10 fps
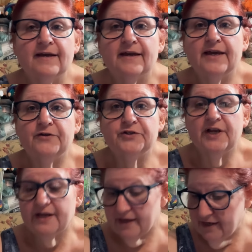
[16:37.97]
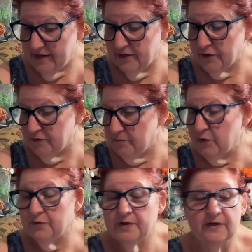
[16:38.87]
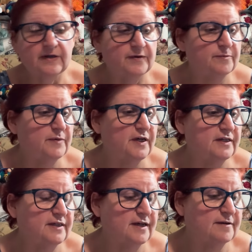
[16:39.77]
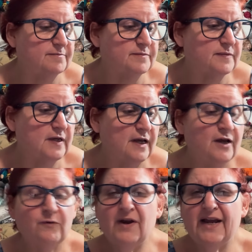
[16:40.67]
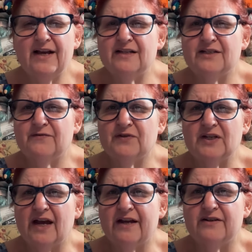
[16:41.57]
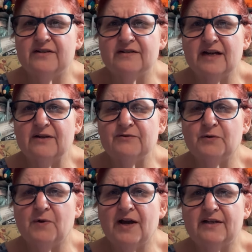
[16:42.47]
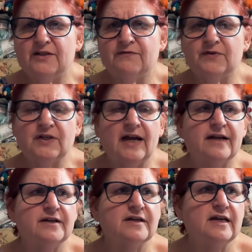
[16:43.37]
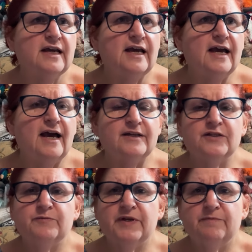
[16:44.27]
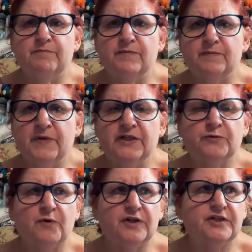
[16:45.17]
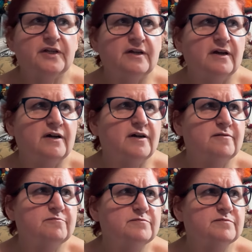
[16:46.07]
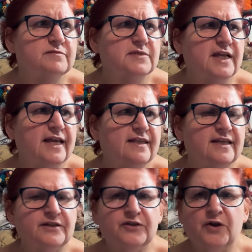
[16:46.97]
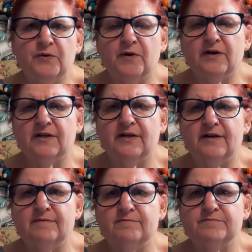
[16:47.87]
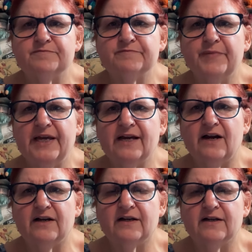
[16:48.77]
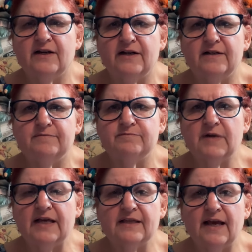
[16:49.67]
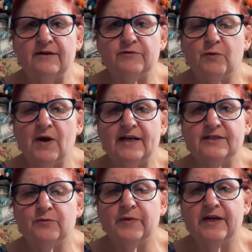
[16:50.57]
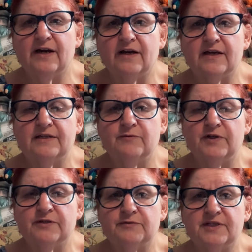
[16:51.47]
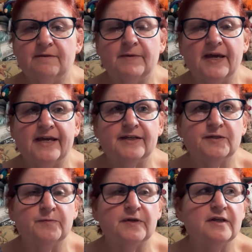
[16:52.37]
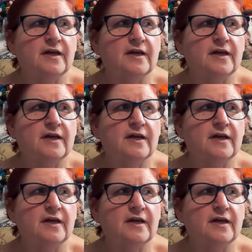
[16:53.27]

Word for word: energetic and in a good mood but um, right now I just feel tired I don't know why I just feel tired I just been binge watching um, this show on um, Peacock. Uh, I don't know why it's on Peacock. It was on CBS, but